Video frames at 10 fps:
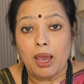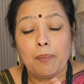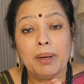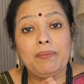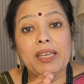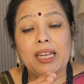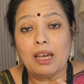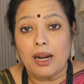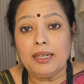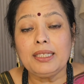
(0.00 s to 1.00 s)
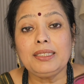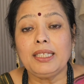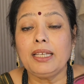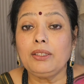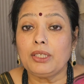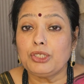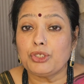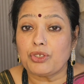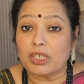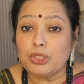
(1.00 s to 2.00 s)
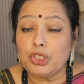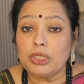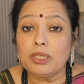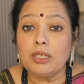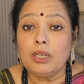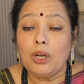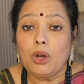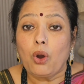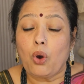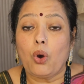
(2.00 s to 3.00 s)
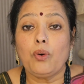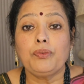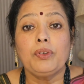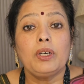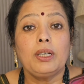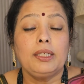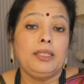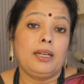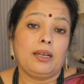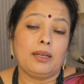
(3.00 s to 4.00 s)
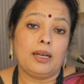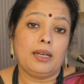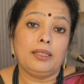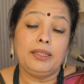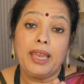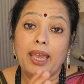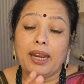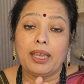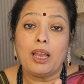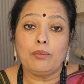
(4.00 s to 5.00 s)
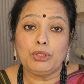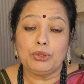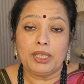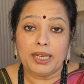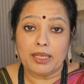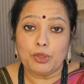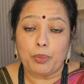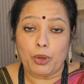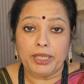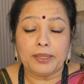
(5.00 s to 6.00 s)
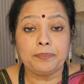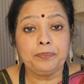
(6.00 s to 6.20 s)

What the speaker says: But we can understand the structure of the raga. There I come to the next point.